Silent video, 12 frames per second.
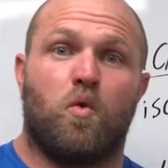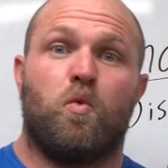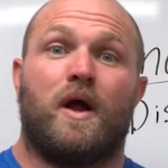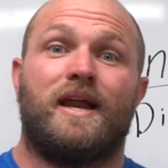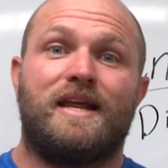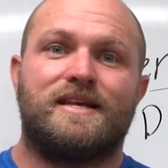
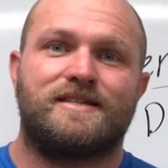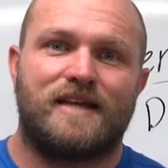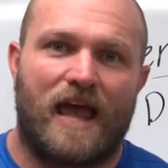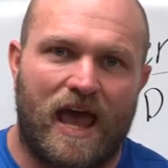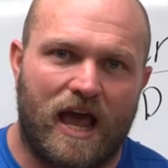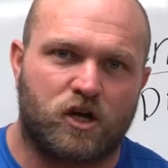what is
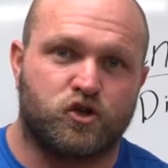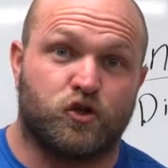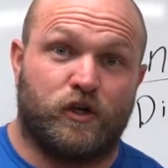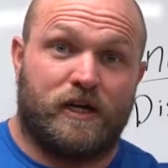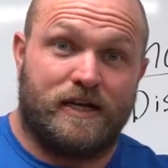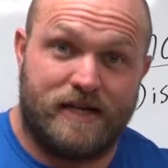
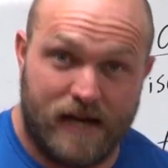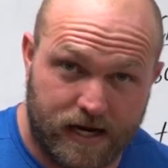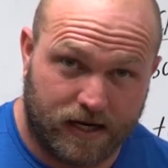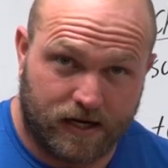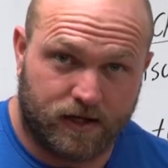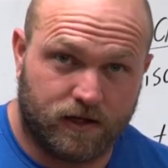actually
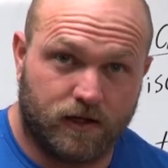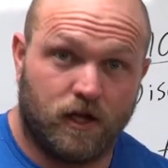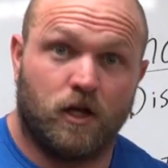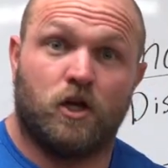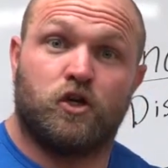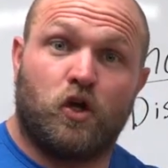needed
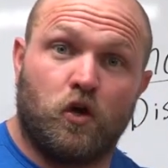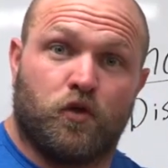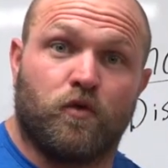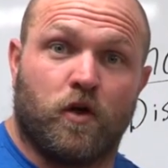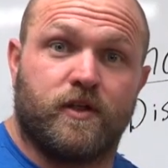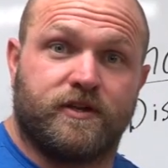to
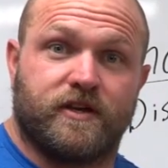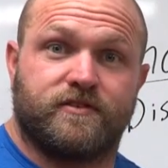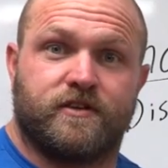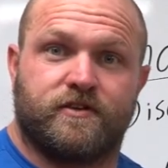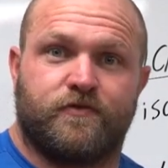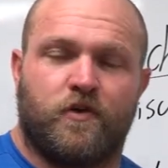throw the discus